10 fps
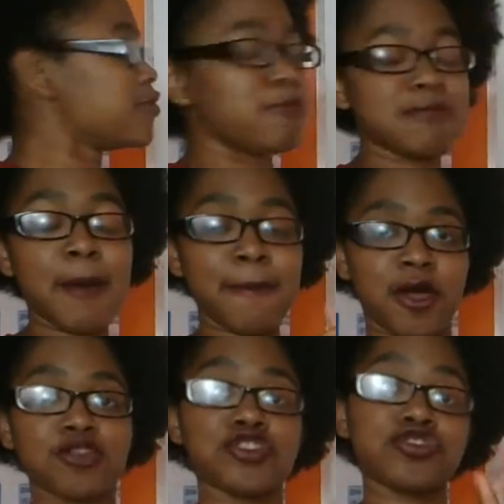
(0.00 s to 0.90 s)

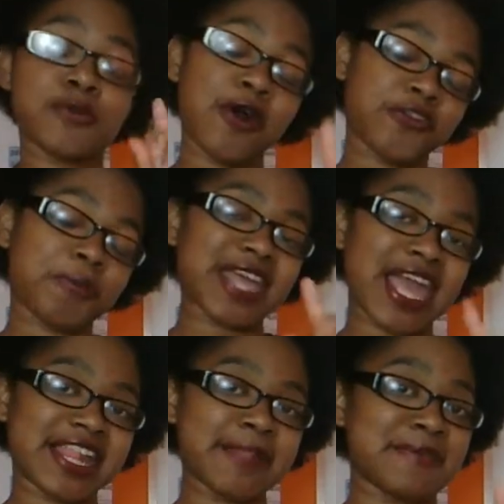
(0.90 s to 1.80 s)
Remember, you do the
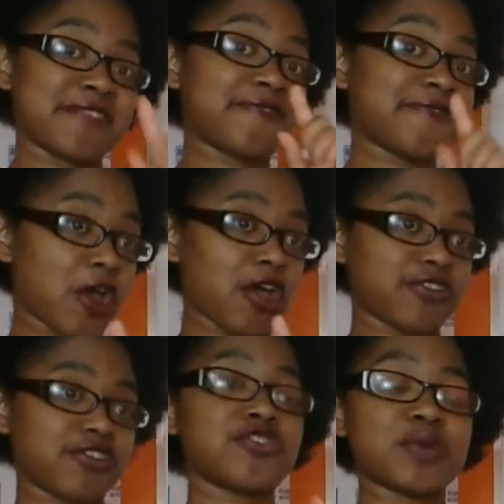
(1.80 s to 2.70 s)
multiplication bit
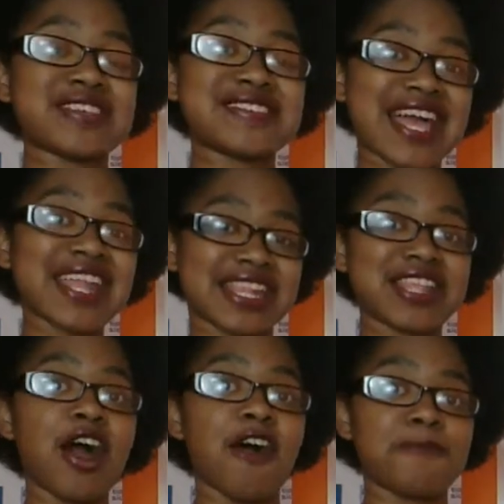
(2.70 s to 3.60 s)
first. So we section it
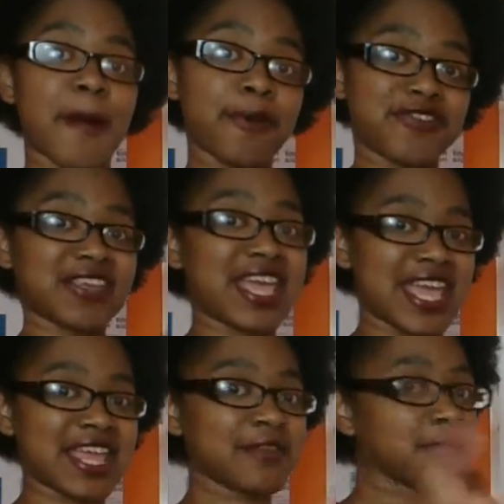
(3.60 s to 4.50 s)
off by putting it
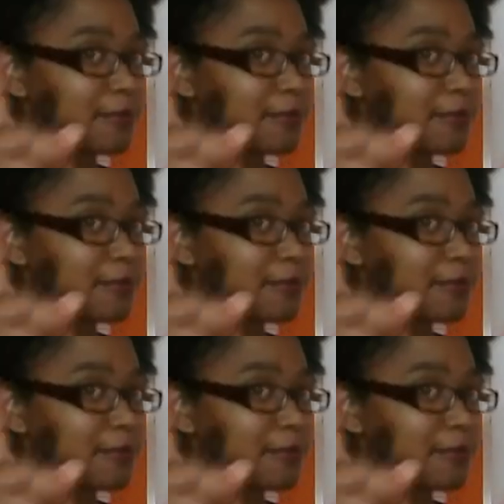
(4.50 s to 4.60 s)
in